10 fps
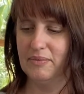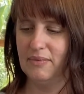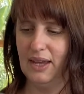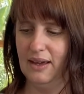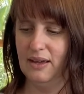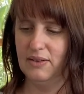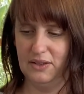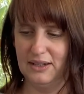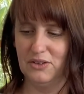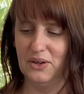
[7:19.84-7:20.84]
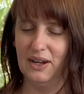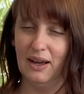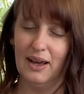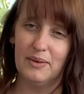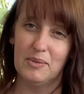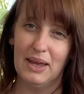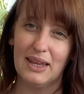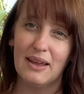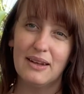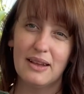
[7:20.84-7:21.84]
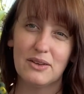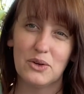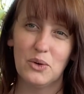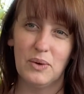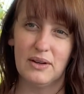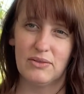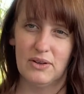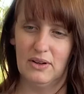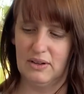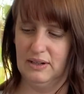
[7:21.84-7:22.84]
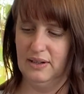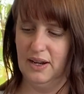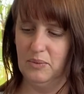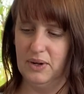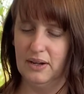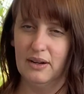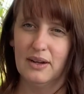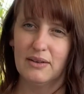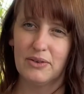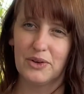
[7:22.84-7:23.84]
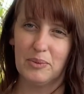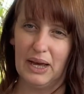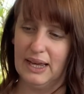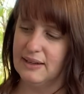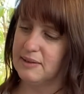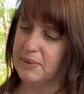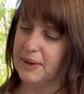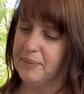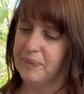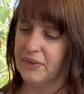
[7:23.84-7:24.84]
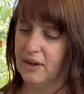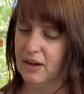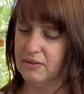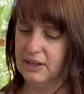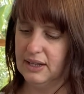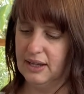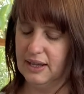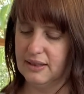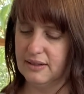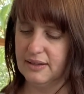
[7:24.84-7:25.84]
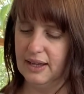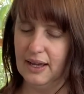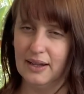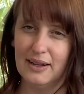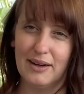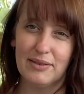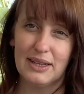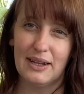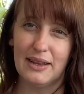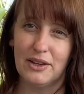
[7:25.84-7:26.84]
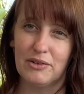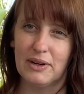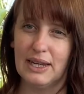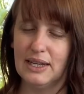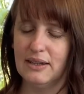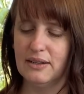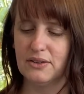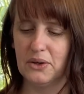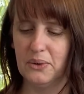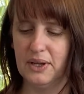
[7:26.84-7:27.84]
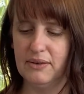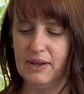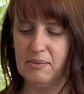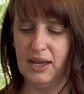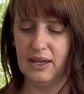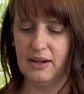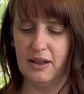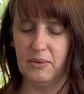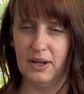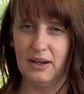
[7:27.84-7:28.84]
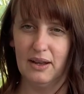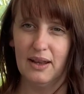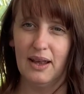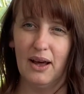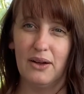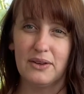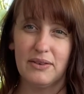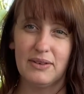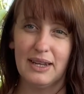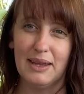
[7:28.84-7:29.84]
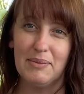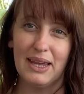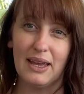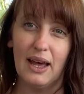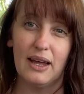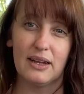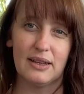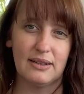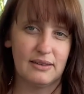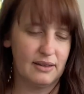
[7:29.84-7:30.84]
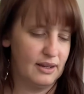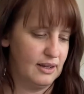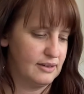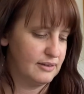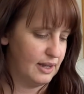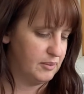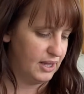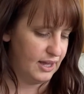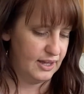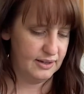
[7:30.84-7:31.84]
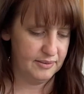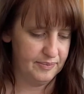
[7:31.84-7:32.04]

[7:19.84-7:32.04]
yeah, if it does turn out, I will make another two, one for Lachlan and one for Tobias. But I really like this yarn. I really like the green, so if I make another one, I'll definitely make it out of this same yarn.